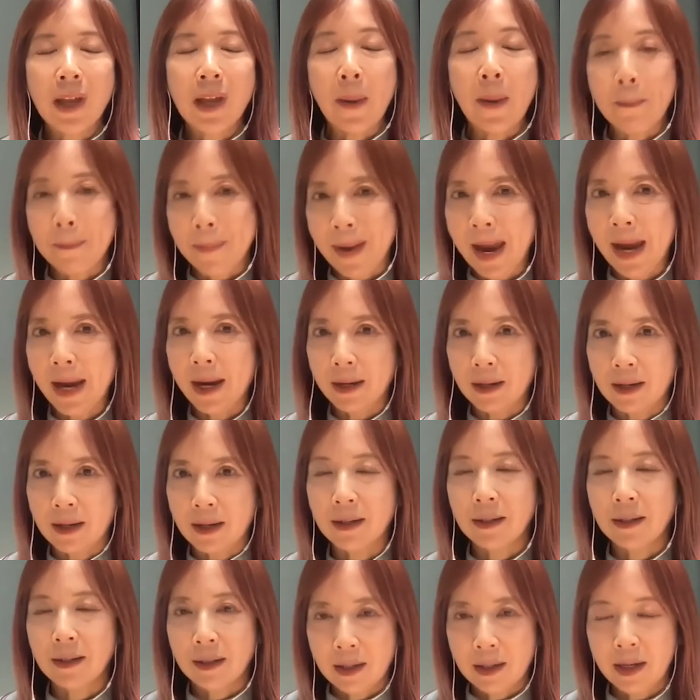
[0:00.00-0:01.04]

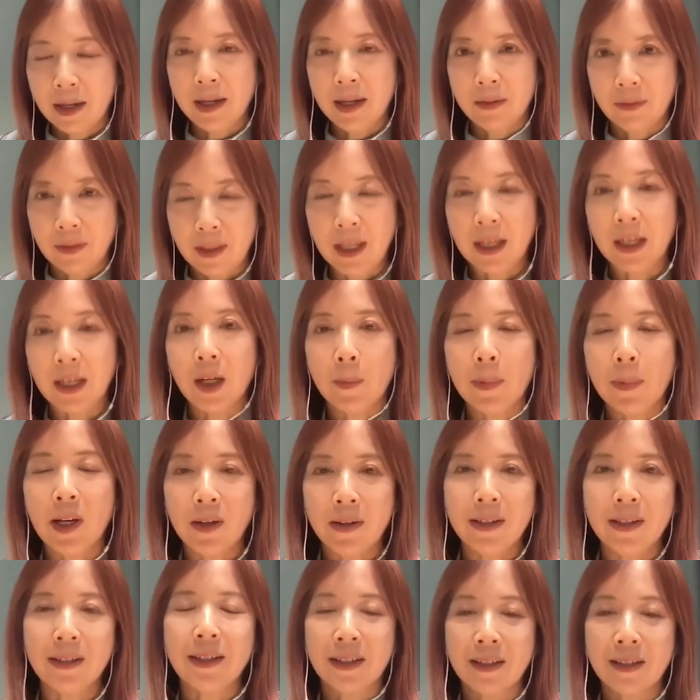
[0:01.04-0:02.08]
unpack and think
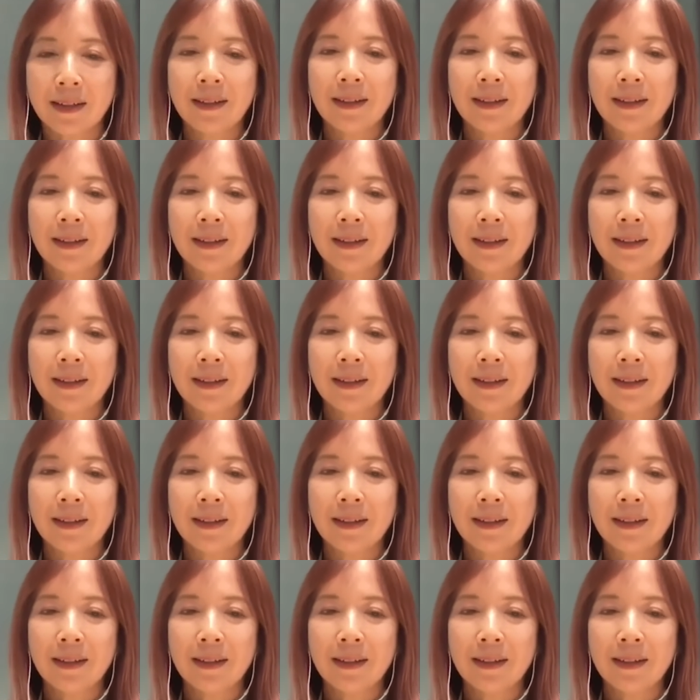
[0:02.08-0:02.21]
about it.